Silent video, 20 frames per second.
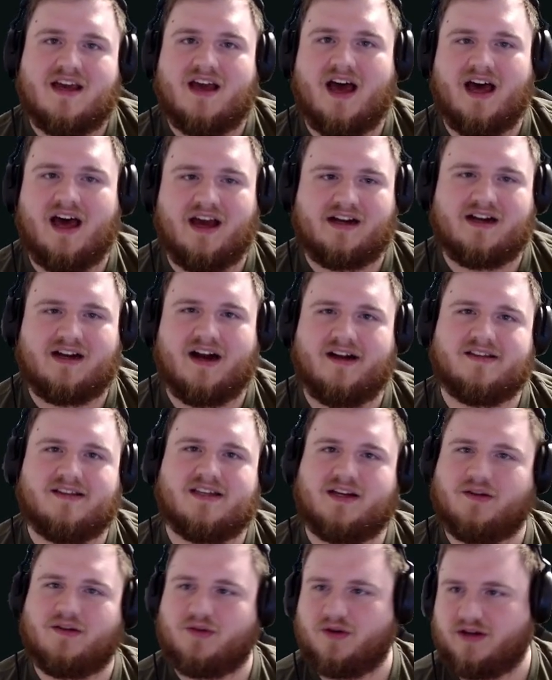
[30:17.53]
Cards like
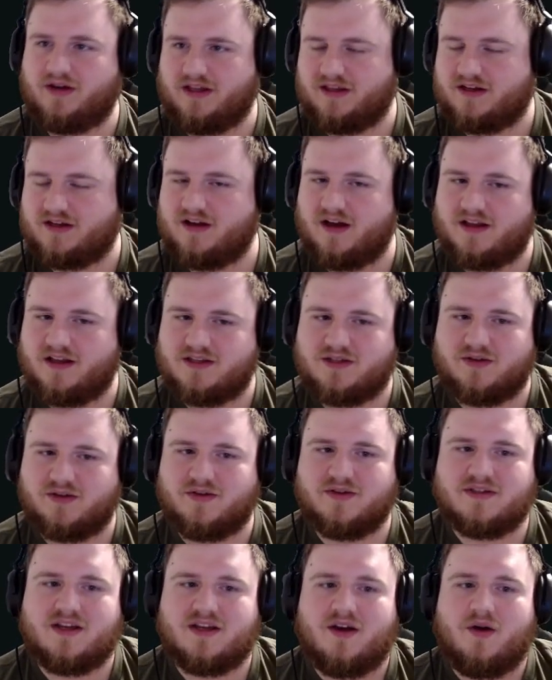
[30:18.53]
Authority of the
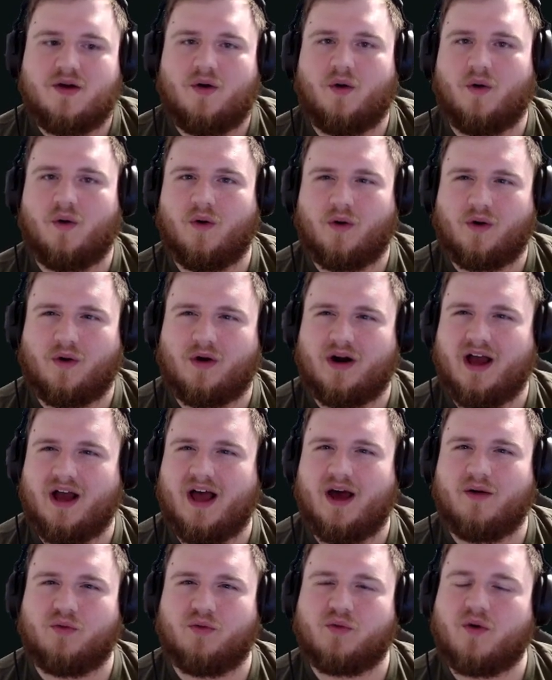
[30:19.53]
Consuls or
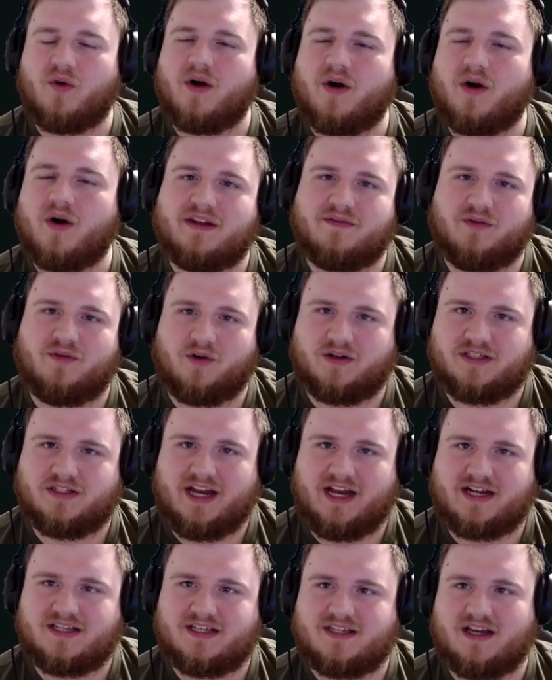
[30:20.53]
Roiling
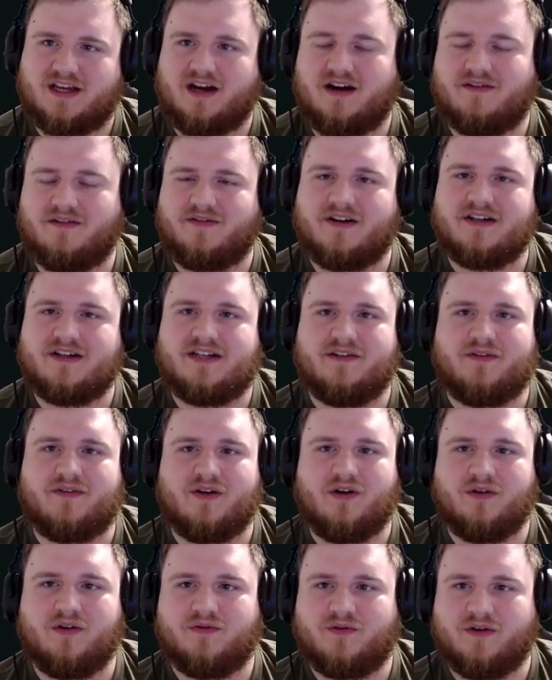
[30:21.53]
Vortex are very
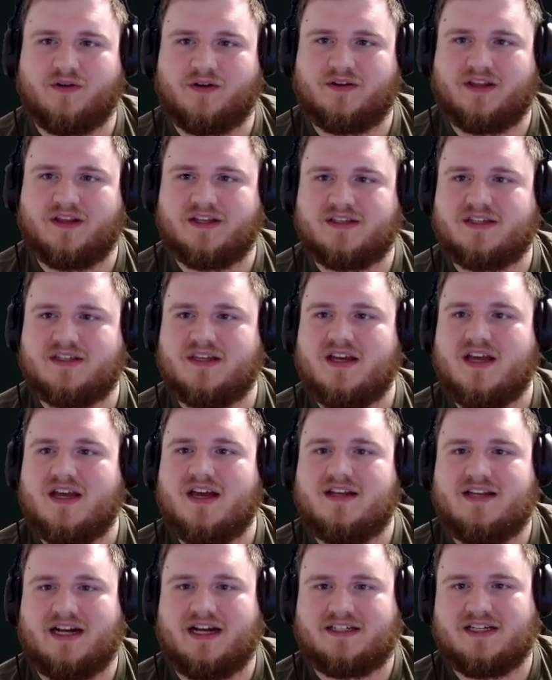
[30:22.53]
difficult for this
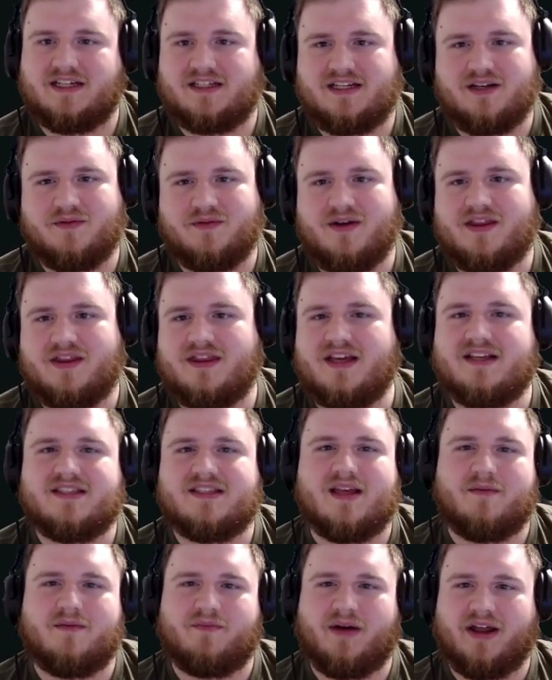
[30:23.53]
deck to deal with. Things
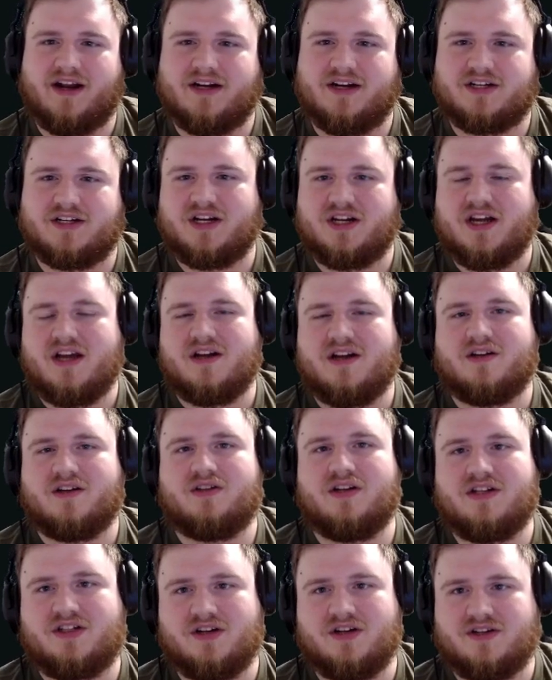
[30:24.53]
that punish
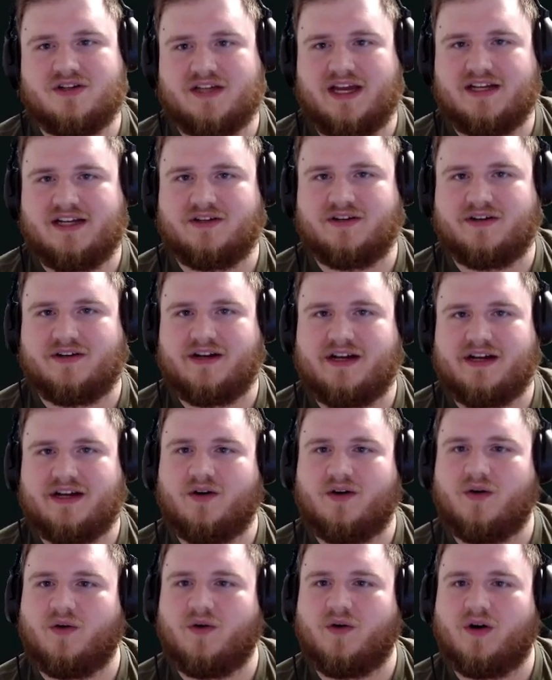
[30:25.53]
creatures entering,
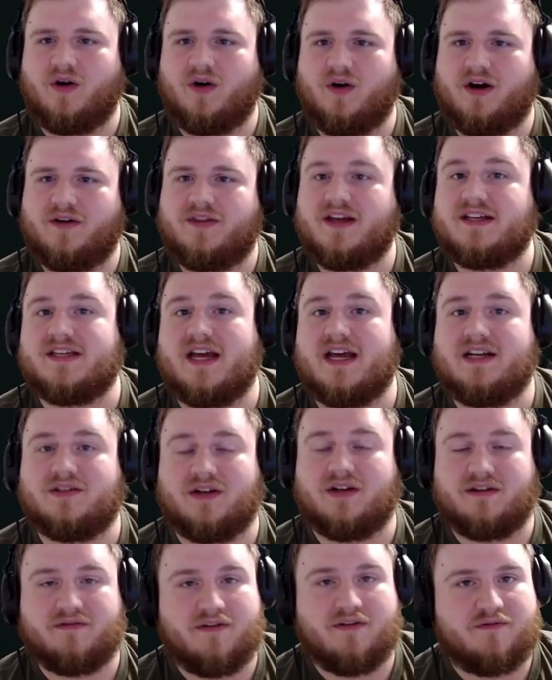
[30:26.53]
or things
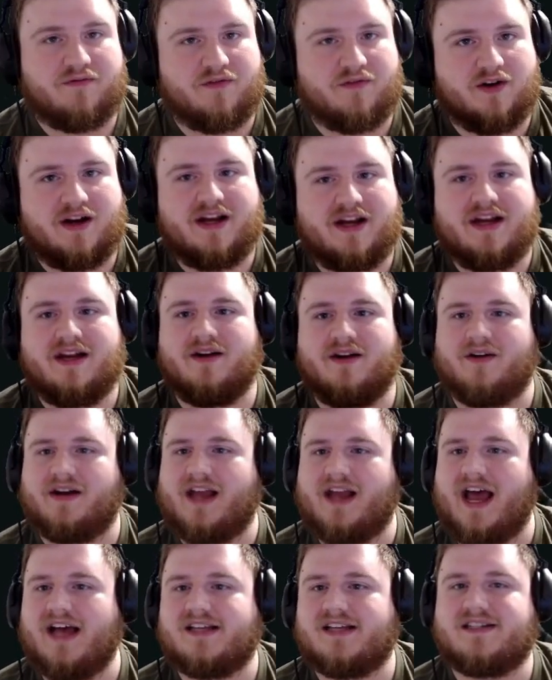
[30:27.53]
entering for free, or
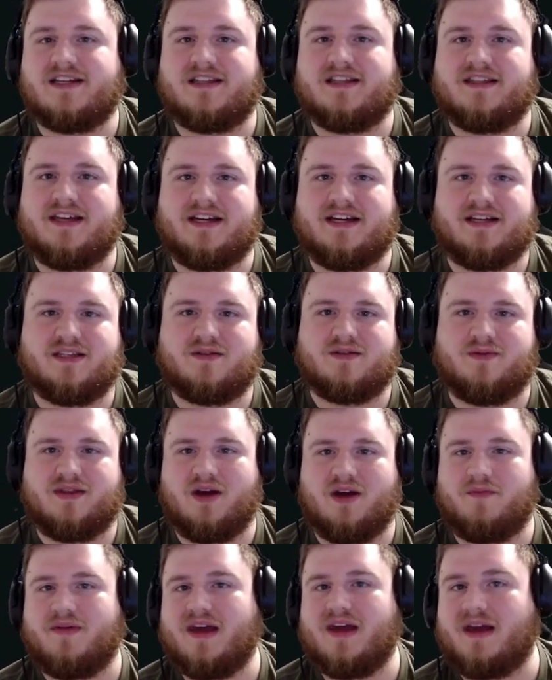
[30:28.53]
casting things
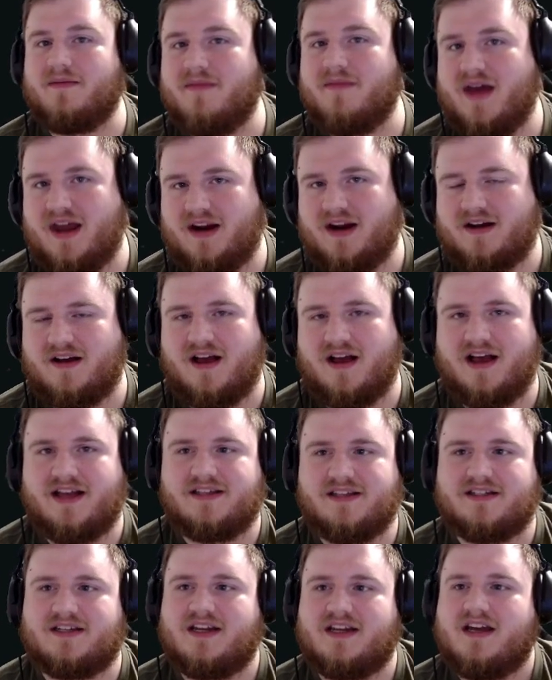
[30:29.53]
without paying a mana
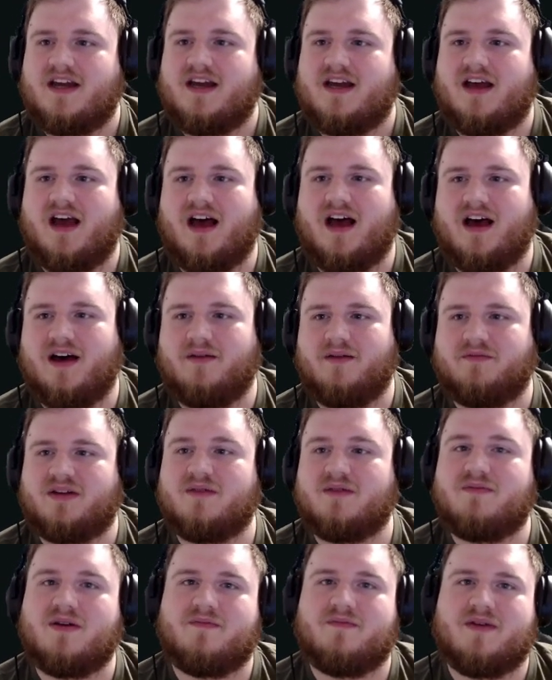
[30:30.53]
cost can
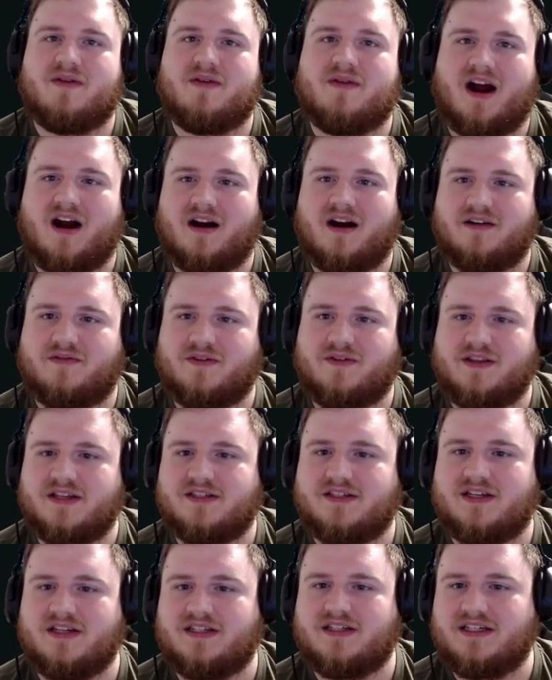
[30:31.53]
be a bit hard for this
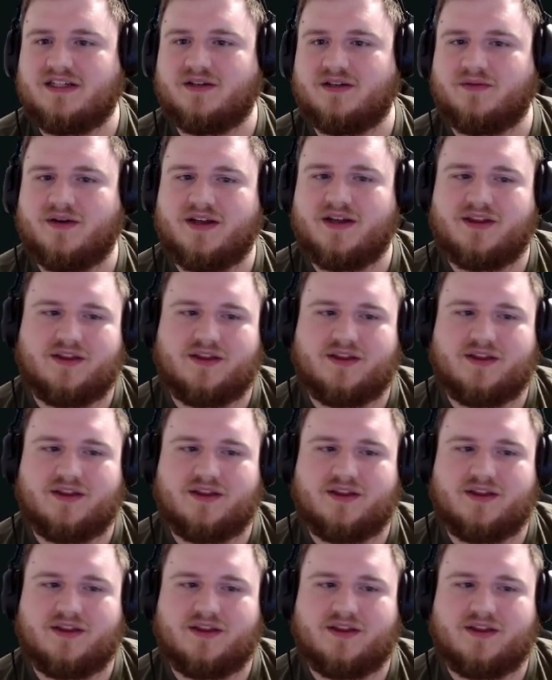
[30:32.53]
to deal with,